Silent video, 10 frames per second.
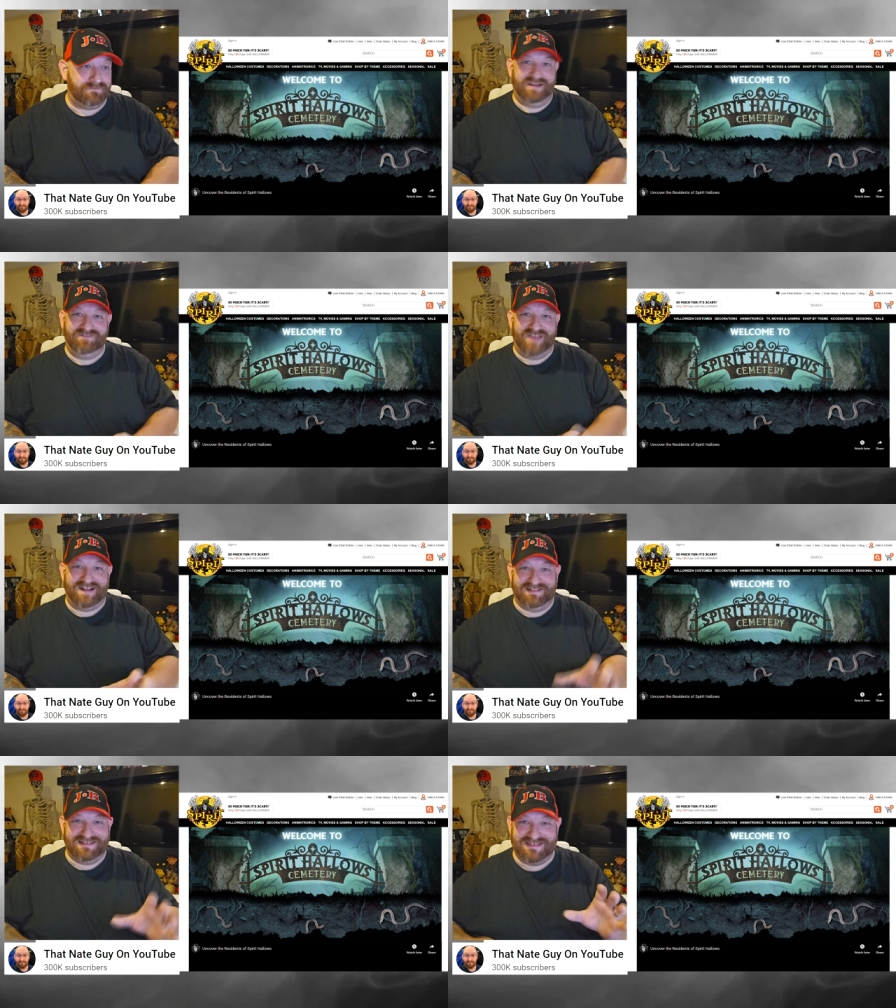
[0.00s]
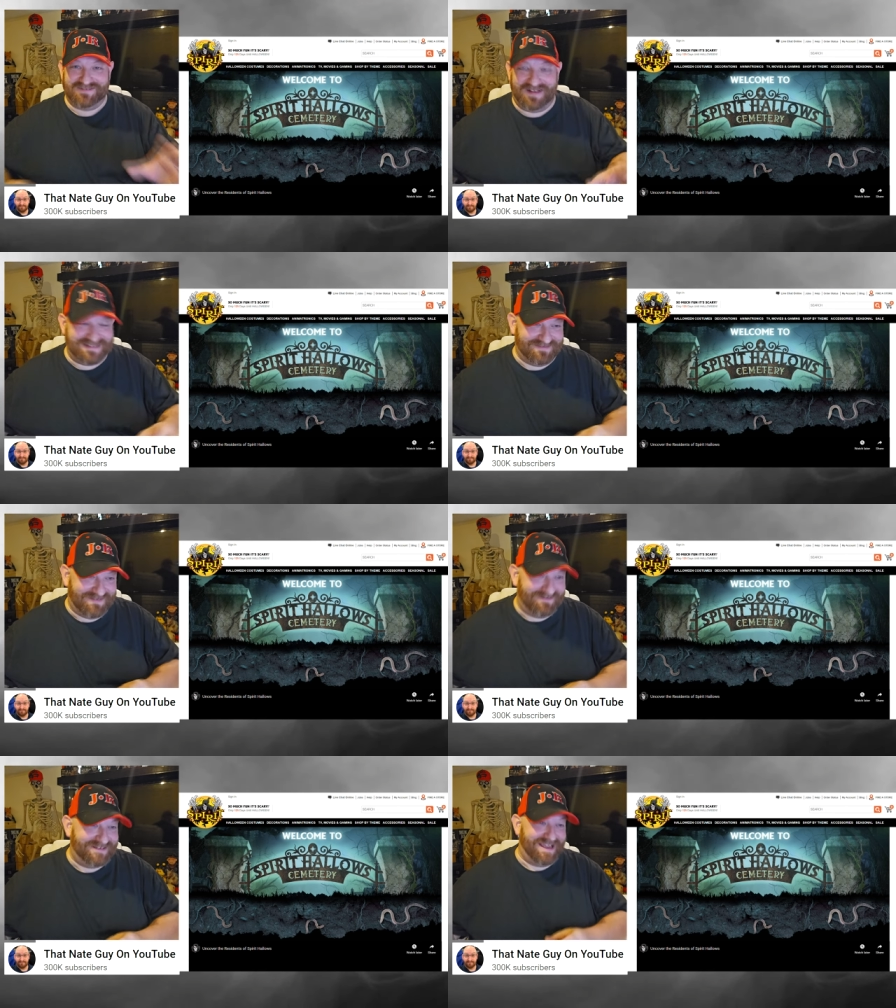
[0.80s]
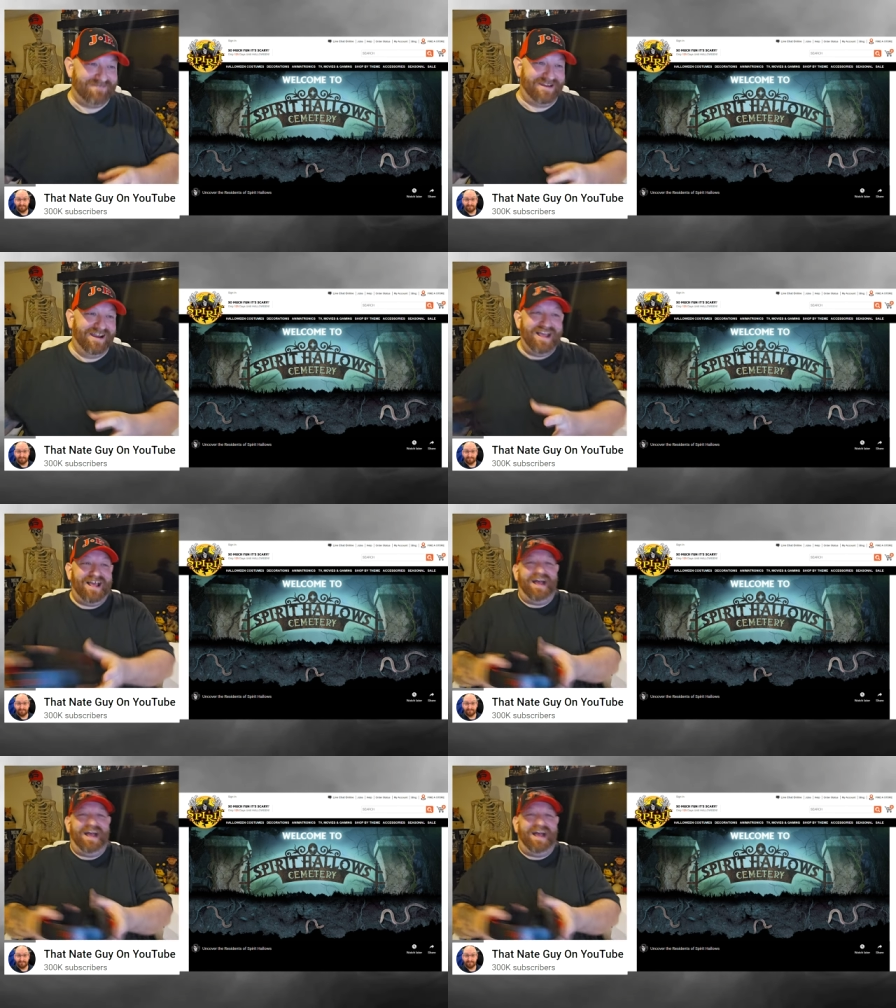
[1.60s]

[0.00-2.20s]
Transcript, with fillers: In fact, let's just watch it one more time here.